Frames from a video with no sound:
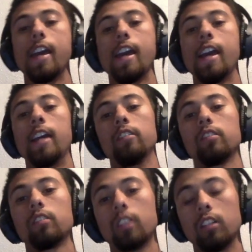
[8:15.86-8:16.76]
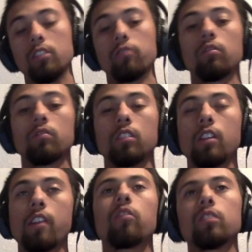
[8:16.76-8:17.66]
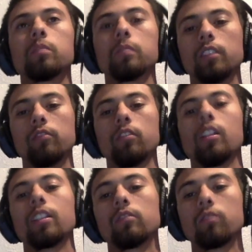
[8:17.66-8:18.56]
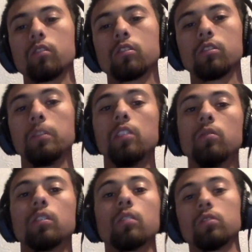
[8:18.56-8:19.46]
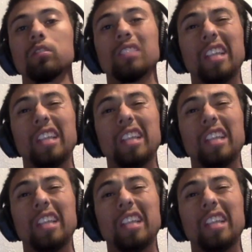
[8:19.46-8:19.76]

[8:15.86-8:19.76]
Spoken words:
and they're not forced, but they feel like they're forced to be what the world